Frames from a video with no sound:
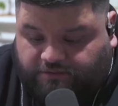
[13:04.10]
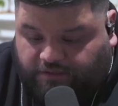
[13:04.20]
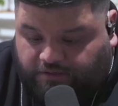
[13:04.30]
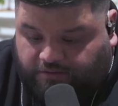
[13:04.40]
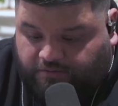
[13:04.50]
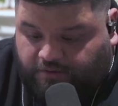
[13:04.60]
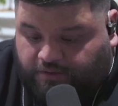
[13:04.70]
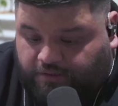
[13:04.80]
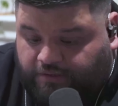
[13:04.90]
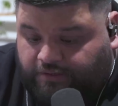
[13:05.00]
singing.
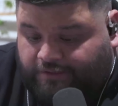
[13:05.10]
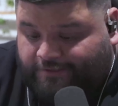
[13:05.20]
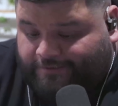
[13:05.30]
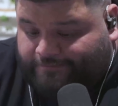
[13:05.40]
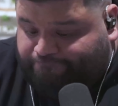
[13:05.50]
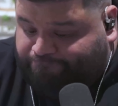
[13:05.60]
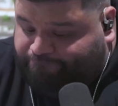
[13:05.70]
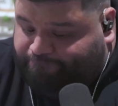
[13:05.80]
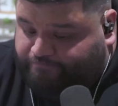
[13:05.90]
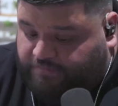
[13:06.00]

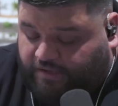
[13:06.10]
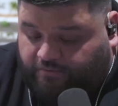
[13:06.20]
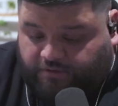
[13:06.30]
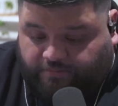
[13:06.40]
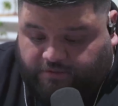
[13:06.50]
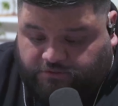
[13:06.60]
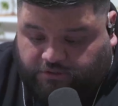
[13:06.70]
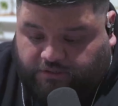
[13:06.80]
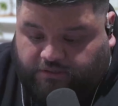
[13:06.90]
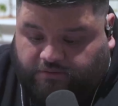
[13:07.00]
That one can be
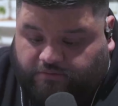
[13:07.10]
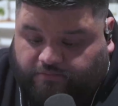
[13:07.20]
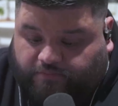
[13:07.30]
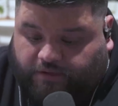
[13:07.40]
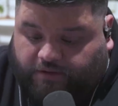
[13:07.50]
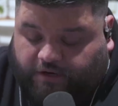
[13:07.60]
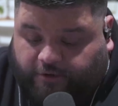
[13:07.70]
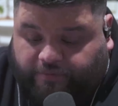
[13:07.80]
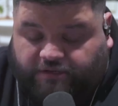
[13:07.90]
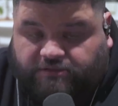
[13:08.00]
tricky.
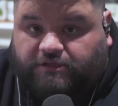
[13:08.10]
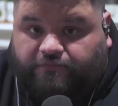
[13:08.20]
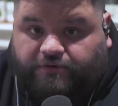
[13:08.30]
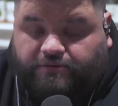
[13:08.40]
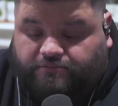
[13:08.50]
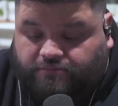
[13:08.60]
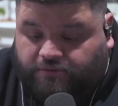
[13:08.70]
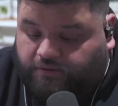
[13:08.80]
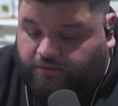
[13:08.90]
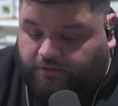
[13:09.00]
Everybody's different.
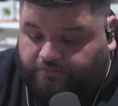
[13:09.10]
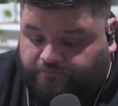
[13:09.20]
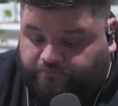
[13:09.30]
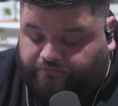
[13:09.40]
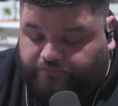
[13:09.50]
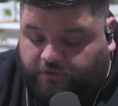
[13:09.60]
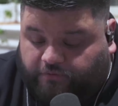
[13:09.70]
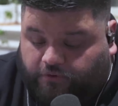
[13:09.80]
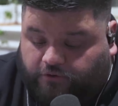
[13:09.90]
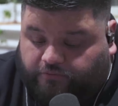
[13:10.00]
The
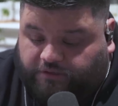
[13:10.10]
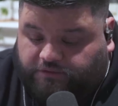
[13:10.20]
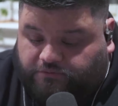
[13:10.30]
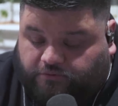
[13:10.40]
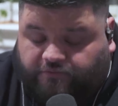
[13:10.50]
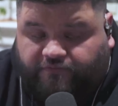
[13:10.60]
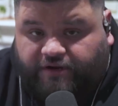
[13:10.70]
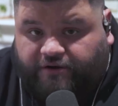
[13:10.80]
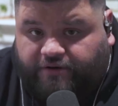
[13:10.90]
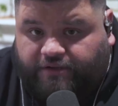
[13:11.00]
vocal ranges will
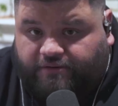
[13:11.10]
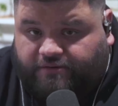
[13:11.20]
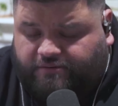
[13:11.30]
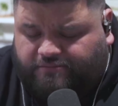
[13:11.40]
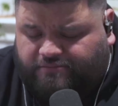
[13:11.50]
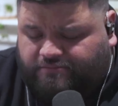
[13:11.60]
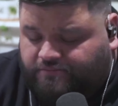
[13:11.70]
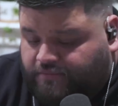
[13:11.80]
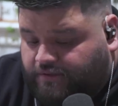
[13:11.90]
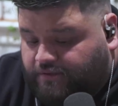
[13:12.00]
vary.
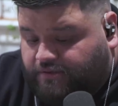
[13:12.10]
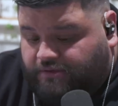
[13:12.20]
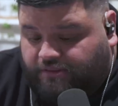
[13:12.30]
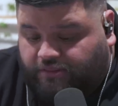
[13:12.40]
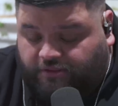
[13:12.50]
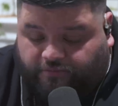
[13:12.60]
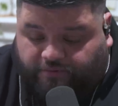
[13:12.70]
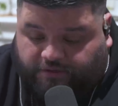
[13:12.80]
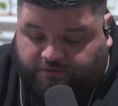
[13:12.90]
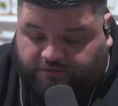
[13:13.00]

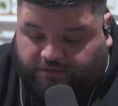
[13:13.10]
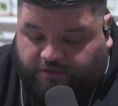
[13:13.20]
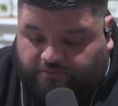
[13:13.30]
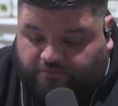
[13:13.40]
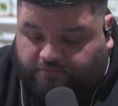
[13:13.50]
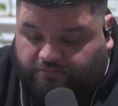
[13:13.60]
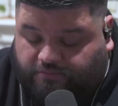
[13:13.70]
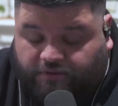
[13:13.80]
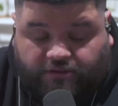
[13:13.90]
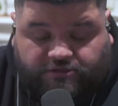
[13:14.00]
Nobody's the same. I
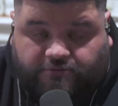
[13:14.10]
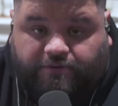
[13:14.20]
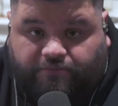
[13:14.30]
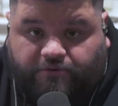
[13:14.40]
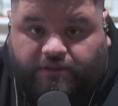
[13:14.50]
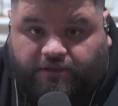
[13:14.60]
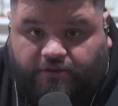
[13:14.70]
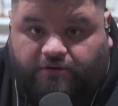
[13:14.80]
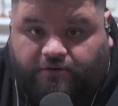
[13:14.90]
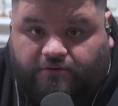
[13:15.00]
mean, there's some people that
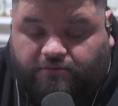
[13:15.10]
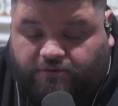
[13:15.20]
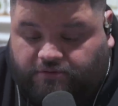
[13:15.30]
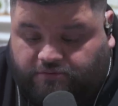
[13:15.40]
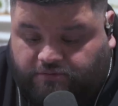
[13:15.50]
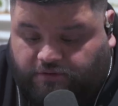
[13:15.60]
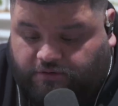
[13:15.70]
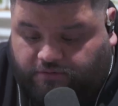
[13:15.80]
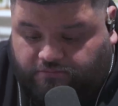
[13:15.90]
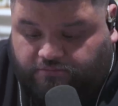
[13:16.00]
you know
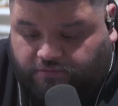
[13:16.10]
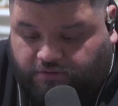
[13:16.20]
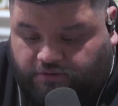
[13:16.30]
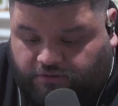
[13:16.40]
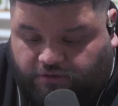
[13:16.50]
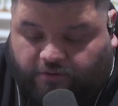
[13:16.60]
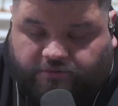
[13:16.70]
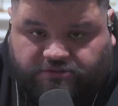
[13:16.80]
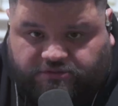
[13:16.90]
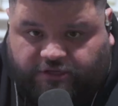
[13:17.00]
are in
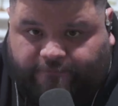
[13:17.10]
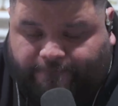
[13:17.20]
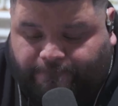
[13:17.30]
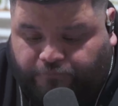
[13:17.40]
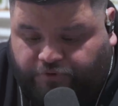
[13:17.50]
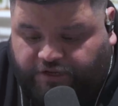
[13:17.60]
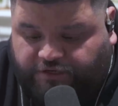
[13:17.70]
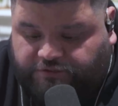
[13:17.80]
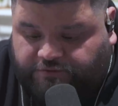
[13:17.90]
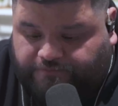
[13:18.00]
almost the same range